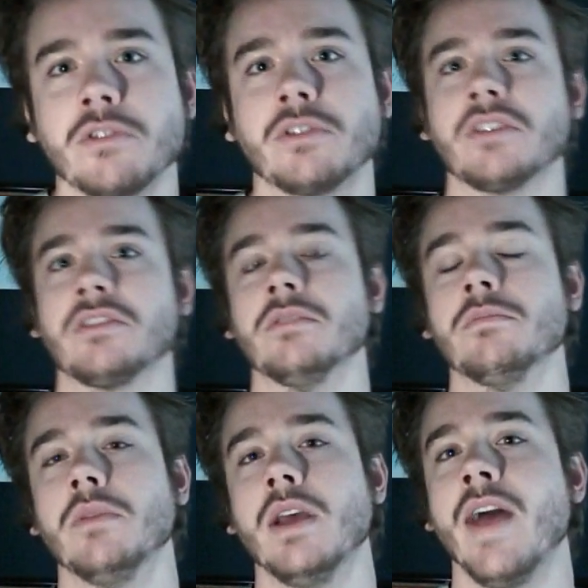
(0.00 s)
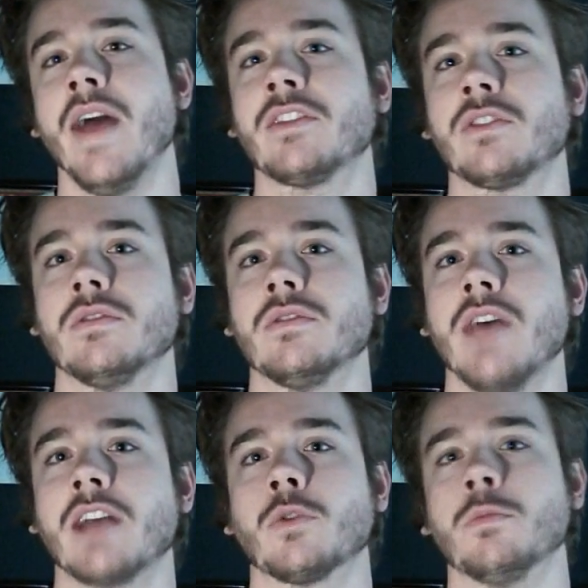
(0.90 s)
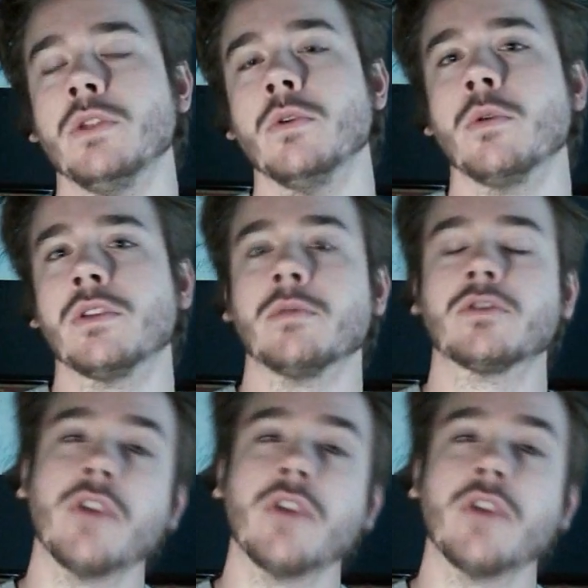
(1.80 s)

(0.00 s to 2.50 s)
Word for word: system, and that's that's what's been doing the most damage.